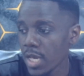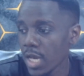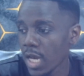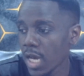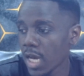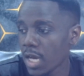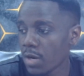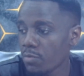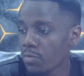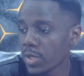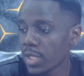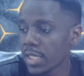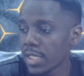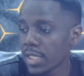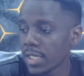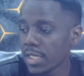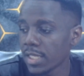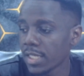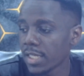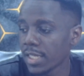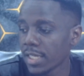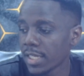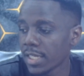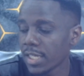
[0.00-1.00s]
and really
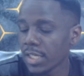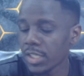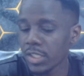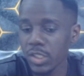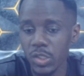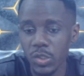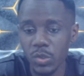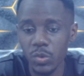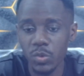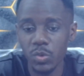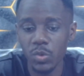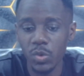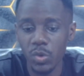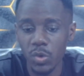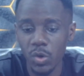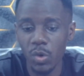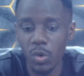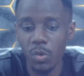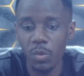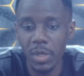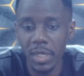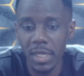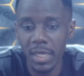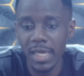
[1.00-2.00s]
get you
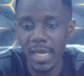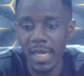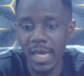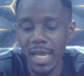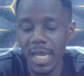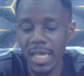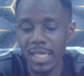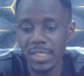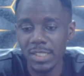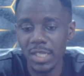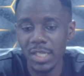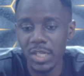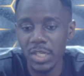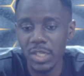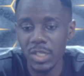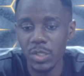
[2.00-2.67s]
going as